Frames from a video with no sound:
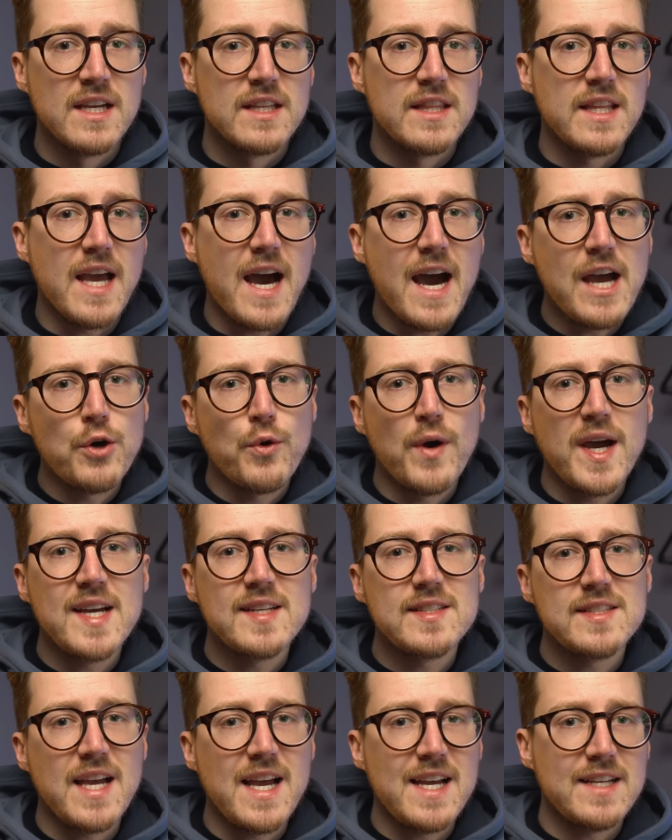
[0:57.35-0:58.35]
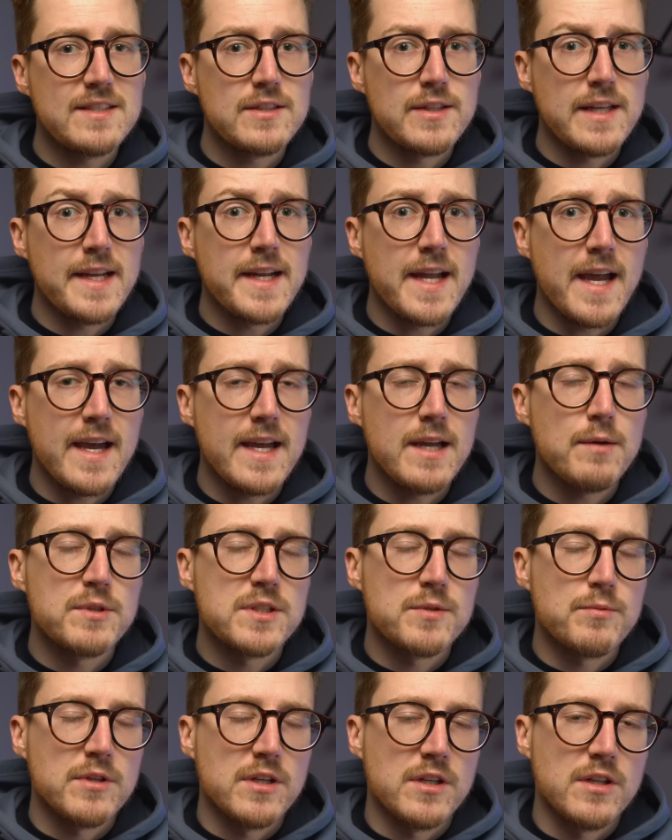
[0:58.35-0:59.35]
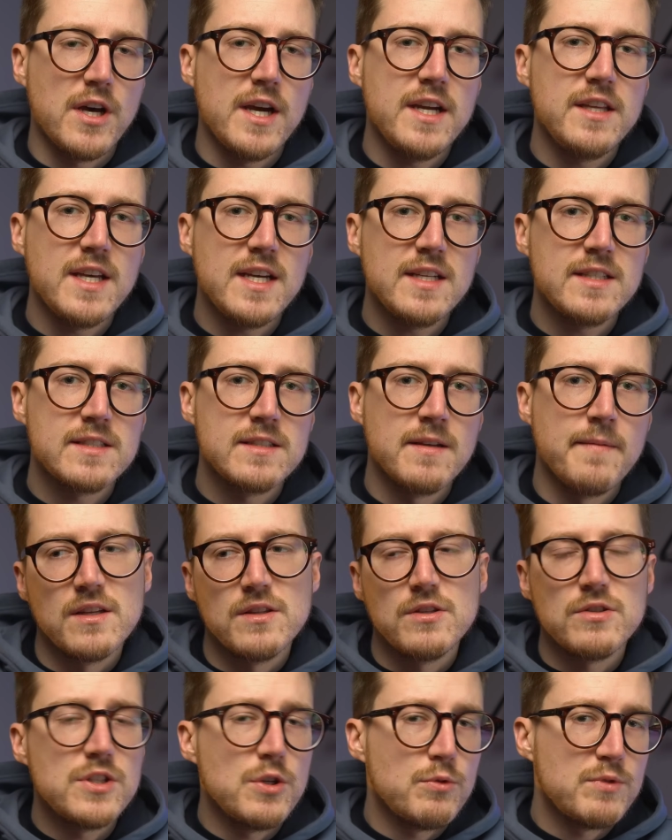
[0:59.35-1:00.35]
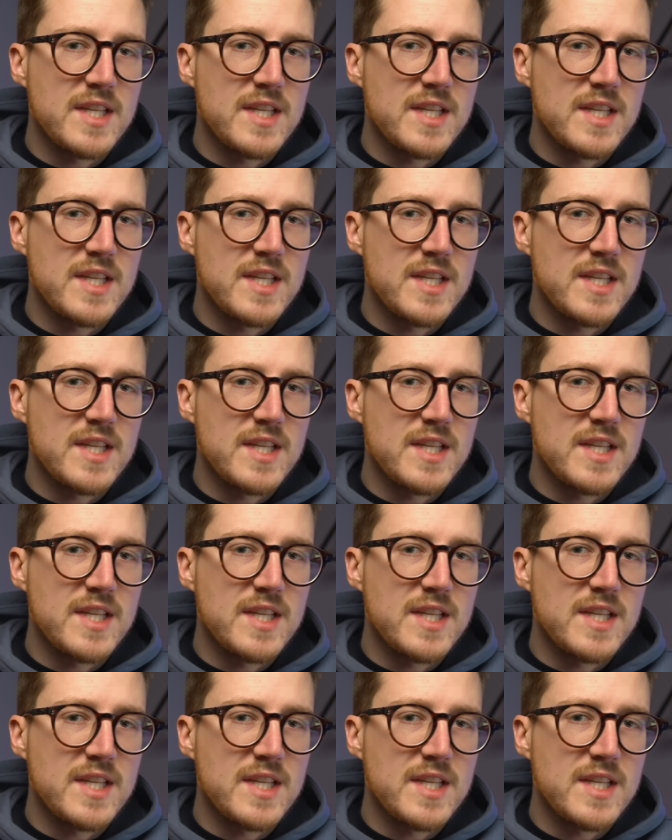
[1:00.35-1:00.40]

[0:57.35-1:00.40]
The iOS SDK which will allow this, there's no